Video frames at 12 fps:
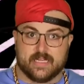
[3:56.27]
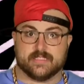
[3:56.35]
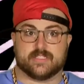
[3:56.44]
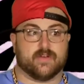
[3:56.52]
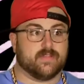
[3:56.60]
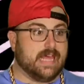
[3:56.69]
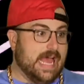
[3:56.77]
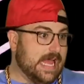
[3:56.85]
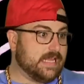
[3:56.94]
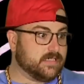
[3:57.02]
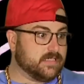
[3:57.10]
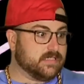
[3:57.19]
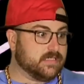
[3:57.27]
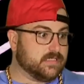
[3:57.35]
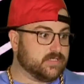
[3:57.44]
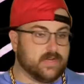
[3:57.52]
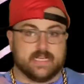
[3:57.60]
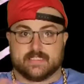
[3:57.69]
And so that
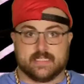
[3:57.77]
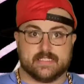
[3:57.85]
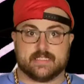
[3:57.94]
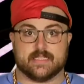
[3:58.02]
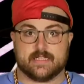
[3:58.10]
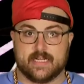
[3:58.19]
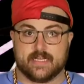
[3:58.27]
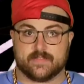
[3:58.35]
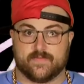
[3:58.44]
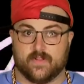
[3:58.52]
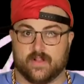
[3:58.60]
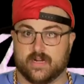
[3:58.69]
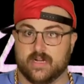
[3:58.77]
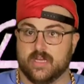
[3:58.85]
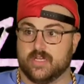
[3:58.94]
translates to the dance floor.